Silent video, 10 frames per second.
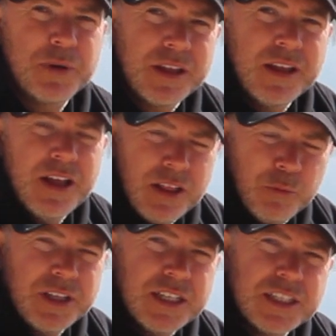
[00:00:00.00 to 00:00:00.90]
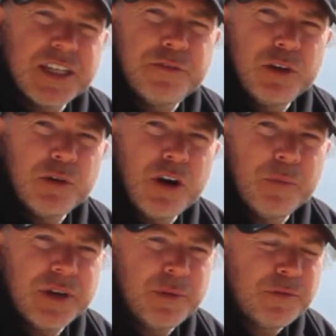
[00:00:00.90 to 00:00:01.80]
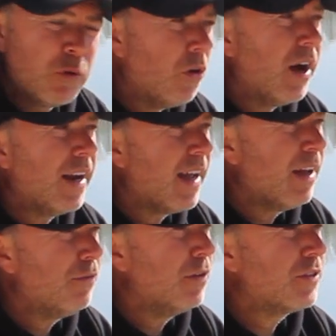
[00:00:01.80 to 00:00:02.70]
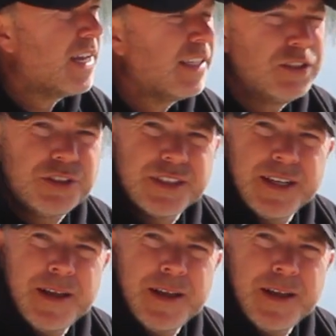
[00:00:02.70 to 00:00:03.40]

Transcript: but we did see a few carp in here before and a handful of tench.